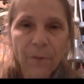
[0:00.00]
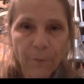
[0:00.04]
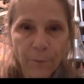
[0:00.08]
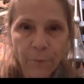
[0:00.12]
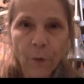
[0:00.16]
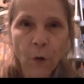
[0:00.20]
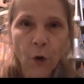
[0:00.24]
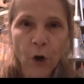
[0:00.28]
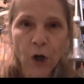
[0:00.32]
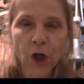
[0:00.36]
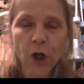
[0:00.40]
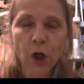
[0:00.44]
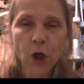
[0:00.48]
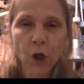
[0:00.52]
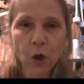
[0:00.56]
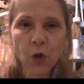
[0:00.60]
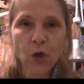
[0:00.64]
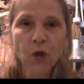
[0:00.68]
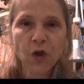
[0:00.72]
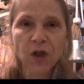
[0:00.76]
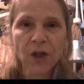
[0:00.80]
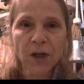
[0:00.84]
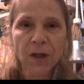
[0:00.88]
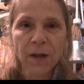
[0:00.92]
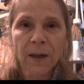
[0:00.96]
for an
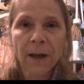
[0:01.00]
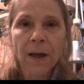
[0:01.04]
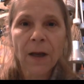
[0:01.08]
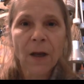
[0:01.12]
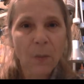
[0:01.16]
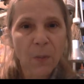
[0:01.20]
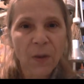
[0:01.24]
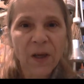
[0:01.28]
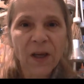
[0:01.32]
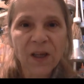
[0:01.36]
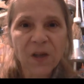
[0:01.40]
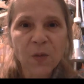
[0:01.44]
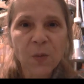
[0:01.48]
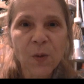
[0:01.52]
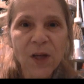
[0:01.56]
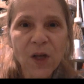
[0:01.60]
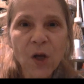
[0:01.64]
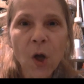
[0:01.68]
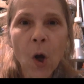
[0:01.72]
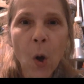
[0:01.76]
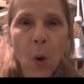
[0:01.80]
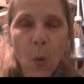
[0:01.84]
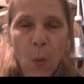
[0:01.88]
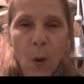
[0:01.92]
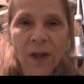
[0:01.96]
illusion, because we
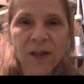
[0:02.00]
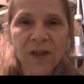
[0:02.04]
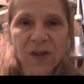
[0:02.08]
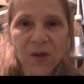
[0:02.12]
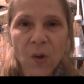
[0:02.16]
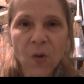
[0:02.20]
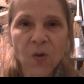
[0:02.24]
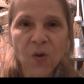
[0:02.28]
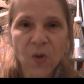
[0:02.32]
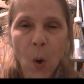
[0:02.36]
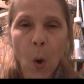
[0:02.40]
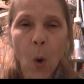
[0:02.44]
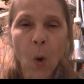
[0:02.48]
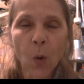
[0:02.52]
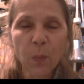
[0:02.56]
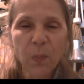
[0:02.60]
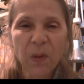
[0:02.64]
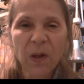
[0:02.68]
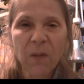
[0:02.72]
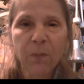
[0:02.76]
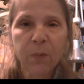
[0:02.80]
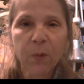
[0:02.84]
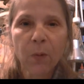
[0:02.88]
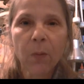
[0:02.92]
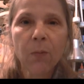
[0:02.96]
know once those old
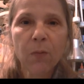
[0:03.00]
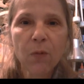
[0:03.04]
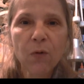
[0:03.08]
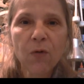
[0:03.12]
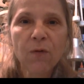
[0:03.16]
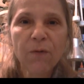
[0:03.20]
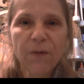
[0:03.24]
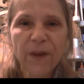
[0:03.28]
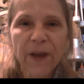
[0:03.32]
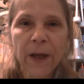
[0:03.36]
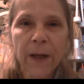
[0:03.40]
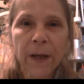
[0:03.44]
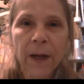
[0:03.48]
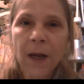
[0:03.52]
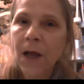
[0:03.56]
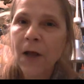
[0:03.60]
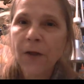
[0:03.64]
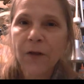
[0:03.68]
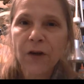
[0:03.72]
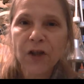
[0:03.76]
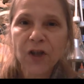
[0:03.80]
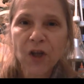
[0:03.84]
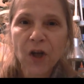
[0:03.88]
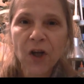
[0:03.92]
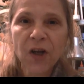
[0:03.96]
people move in,
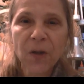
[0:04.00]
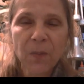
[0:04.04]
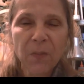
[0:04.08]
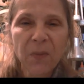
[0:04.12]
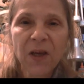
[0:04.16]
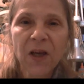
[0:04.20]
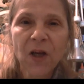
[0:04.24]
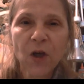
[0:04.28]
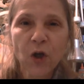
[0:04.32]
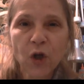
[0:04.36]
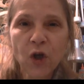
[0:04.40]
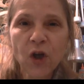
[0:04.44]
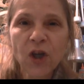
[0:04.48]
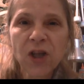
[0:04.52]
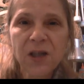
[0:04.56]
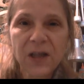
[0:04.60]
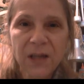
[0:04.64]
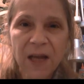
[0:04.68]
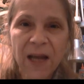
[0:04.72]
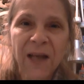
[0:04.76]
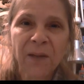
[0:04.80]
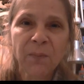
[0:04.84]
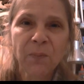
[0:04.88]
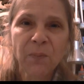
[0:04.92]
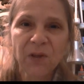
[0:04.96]
there's going to be a good
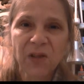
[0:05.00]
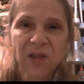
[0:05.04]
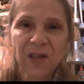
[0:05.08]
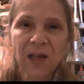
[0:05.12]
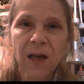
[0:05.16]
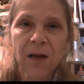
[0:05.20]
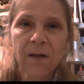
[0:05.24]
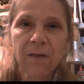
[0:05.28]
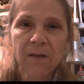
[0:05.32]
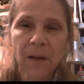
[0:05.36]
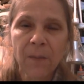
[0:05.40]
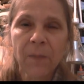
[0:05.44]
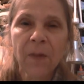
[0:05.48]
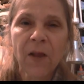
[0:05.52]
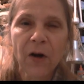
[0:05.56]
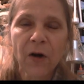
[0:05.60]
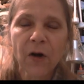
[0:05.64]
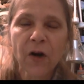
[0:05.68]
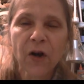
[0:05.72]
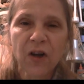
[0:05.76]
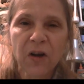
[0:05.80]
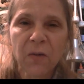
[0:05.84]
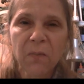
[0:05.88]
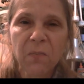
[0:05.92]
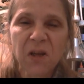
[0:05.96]
10% of them that are
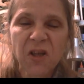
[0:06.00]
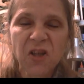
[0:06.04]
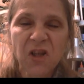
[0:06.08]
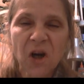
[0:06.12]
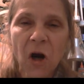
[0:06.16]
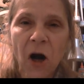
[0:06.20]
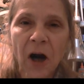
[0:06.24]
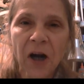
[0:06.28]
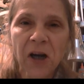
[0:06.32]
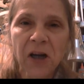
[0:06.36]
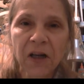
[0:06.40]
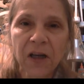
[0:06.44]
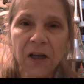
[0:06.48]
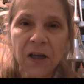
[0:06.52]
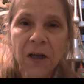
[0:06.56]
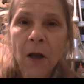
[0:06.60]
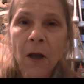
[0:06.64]
going to be targeted